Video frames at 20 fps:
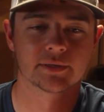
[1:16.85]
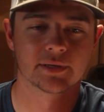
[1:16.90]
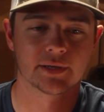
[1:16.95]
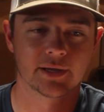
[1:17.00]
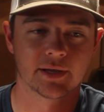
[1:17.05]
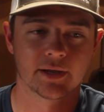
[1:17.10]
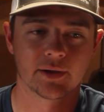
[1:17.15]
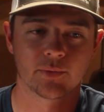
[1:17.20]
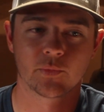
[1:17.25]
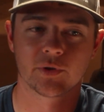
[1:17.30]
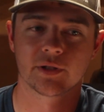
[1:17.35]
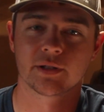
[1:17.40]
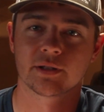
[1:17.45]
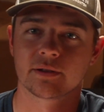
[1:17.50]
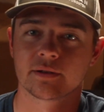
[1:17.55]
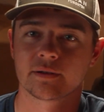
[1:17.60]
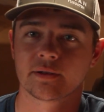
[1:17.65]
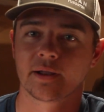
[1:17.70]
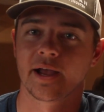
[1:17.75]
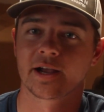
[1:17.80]
went
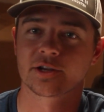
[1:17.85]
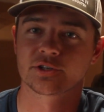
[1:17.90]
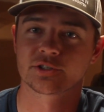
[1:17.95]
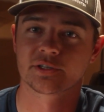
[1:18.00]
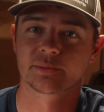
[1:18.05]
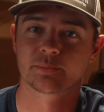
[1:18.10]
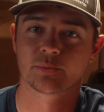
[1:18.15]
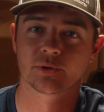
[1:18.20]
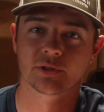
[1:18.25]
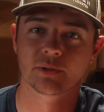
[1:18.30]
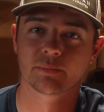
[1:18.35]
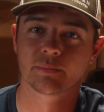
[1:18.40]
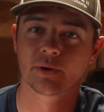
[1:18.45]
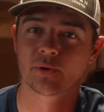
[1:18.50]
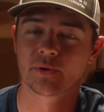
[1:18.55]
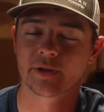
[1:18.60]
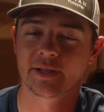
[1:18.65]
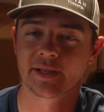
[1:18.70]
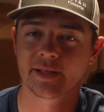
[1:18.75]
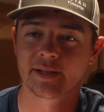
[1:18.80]
and actually put the
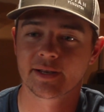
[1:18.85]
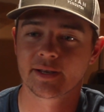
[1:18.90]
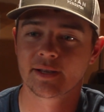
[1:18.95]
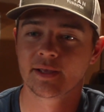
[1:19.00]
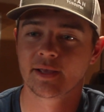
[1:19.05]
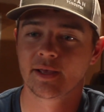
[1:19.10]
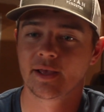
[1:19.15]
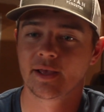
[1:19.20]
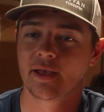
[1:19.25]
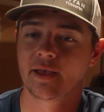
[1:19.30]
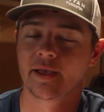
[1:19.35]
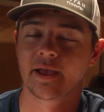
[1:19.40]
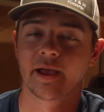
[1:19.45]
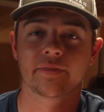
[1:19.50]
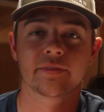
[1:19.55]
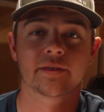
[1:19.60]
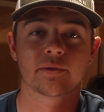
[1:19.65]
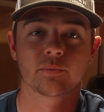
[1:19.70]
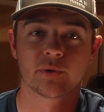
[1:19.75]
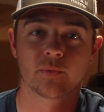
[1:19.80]
boat in,
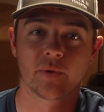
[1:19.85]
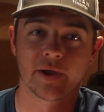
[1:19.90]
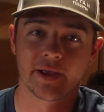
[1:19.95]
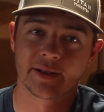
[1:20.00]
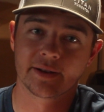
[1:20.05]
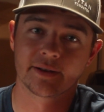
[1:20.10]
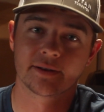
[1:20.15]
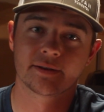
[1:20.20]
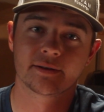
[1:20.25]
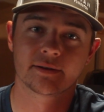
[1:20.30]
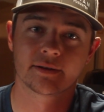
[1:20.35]
and then we waited.